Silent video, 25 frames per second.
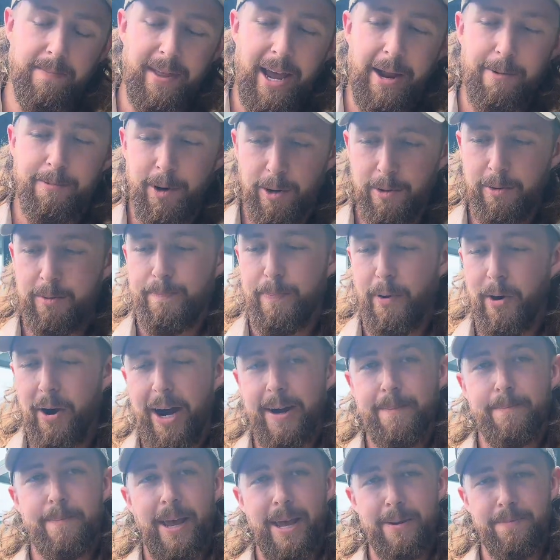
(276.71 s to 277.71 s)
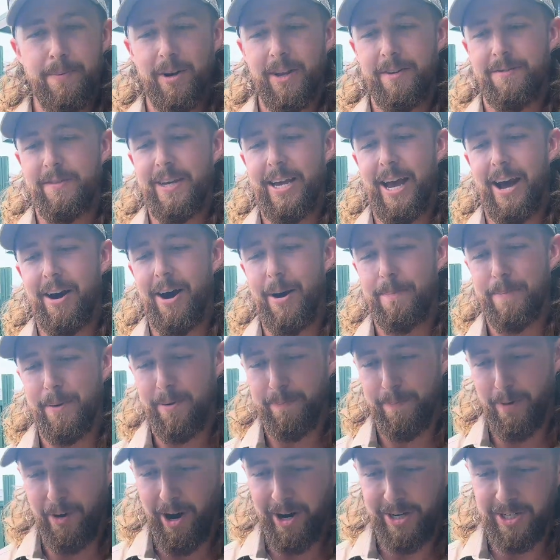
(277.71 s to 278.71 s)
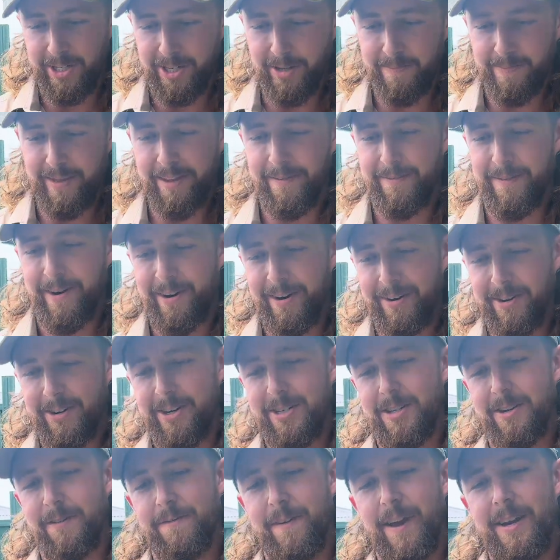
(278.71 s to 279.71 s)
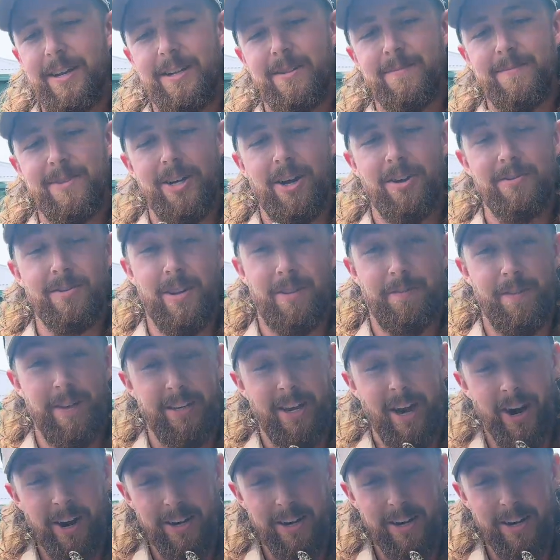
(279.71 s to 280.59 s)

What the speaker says: They will bite people if you go up and approach them. They're very good at defending themselves, and if you go